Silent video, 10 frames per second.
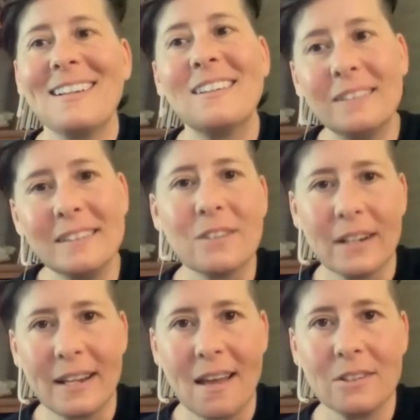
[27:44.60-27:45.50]

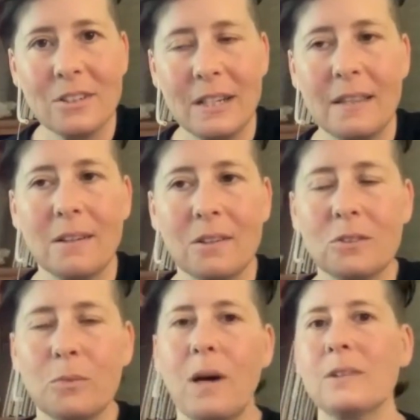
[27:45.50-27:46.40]
clearing energy in there
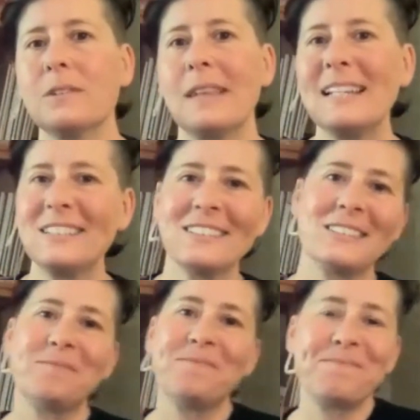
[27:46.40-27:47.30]
as well. So that's
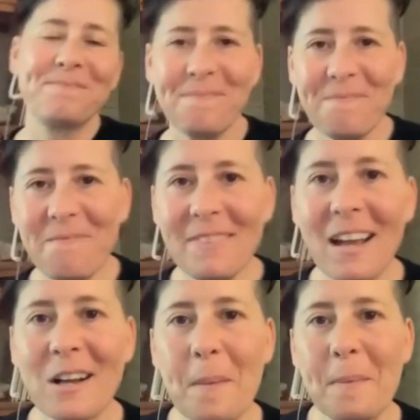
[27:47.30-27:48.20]
just
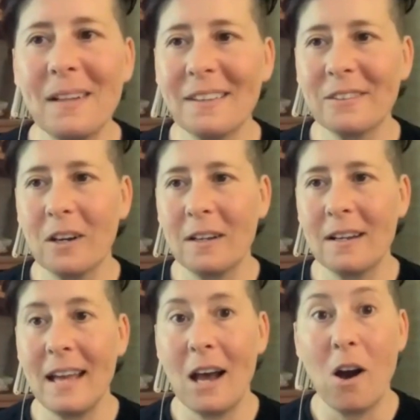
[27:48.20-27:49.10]
a couple other
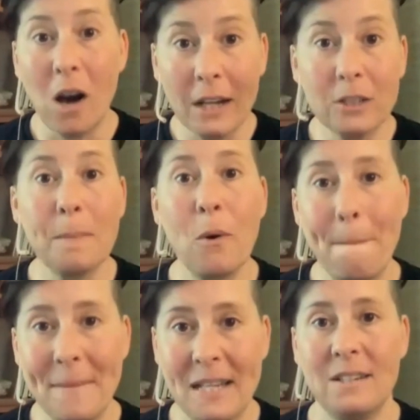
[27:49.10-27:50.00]

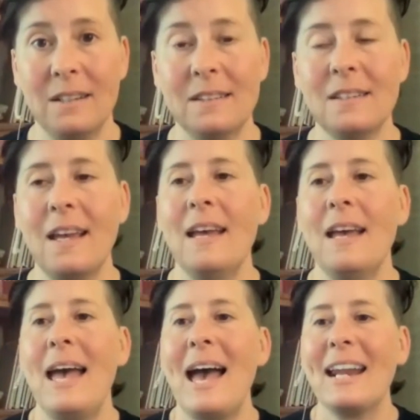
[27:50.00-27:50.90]
honorable mentions.
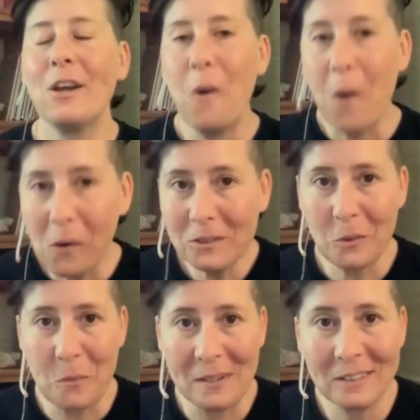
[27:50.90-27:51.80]
And I
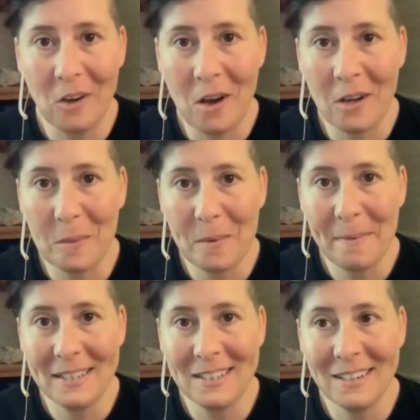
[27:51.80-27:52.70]
also want to honorable
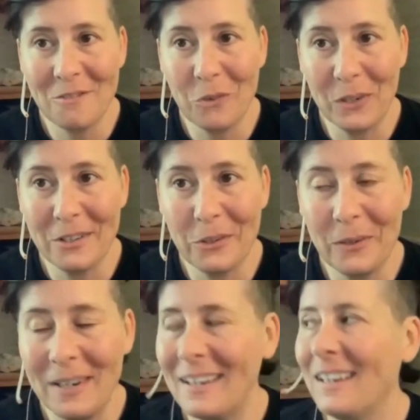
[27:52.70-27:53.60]
mention for you,